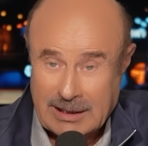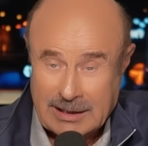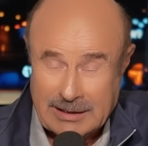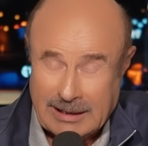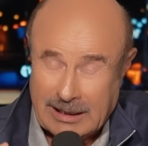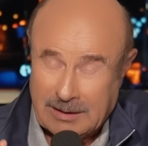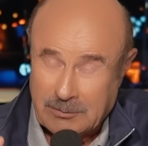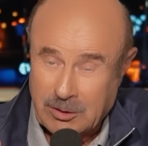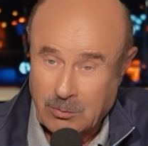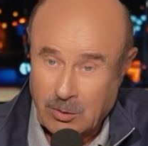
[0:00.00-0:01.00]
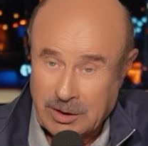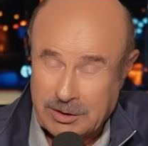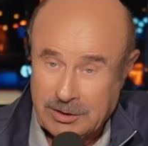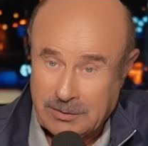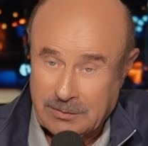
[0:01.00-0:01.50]
Now, I'm going to warn
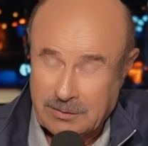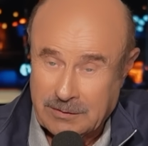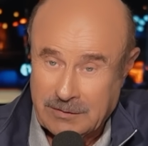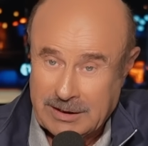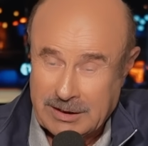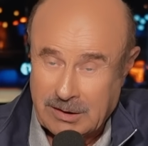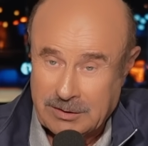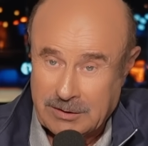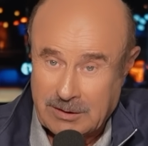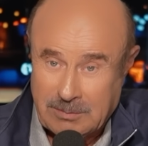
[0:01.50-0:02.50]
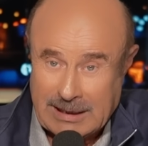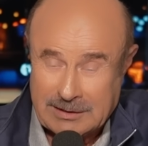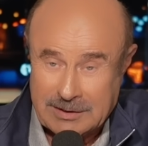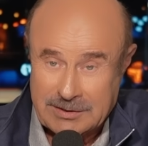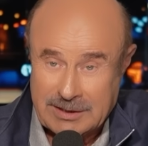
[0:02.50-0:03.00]
you, the video you're
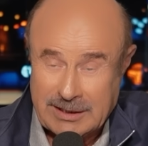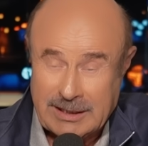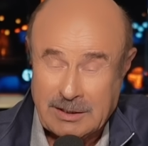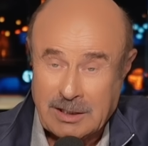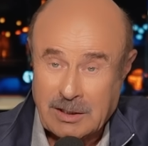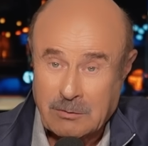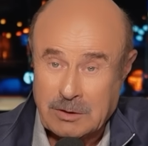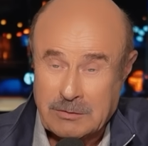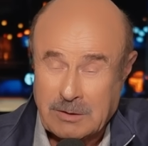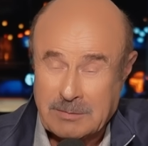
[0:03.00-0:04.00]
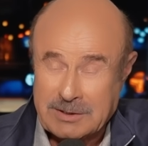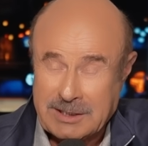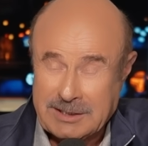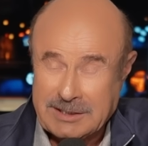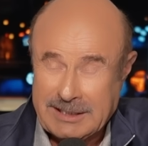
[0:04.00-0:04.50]
about to see was from the
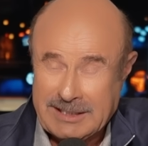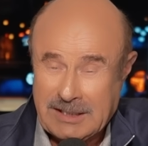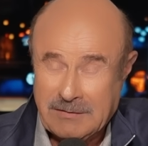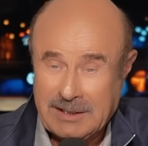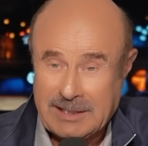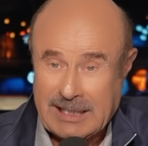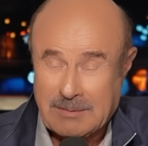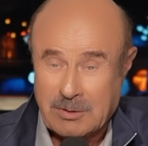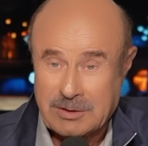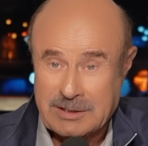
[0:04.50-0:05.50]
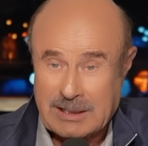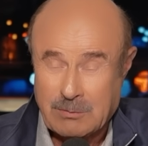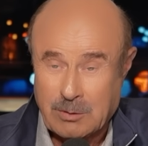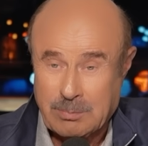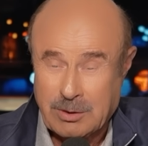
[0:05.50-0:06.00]
CCTV cameras that
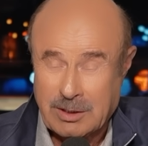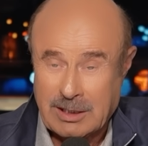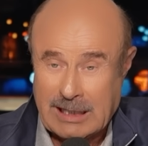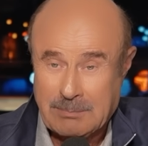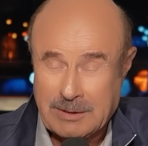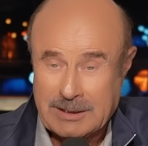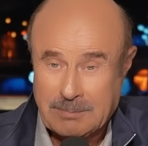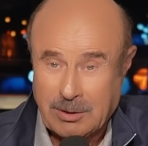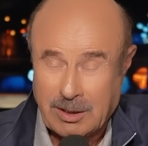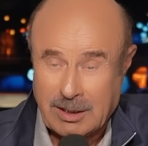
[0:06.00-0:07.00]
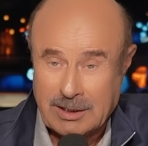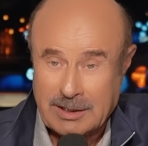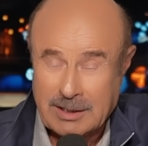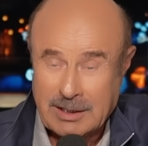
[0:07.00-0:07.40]
were put up in the park.